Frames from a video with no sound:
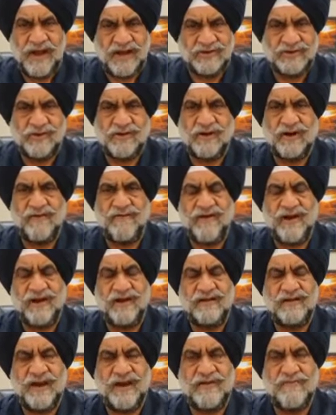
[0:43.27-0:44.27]
As you are
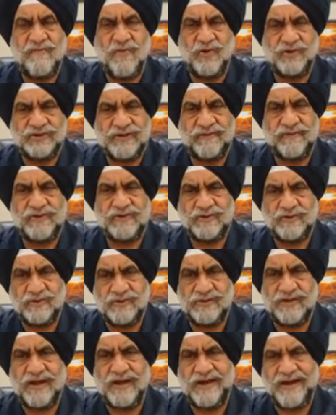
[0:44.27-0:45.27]
aware that most of our
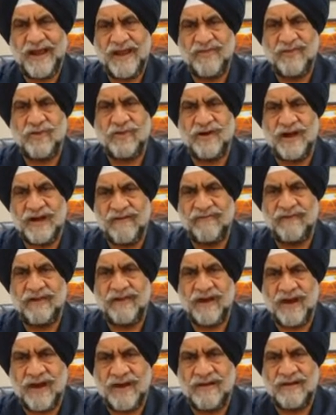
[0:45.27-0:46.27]
students in 10th or
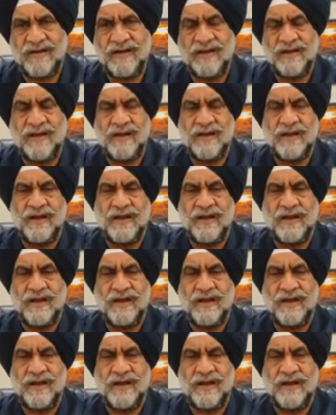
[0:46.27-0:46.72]
11th grade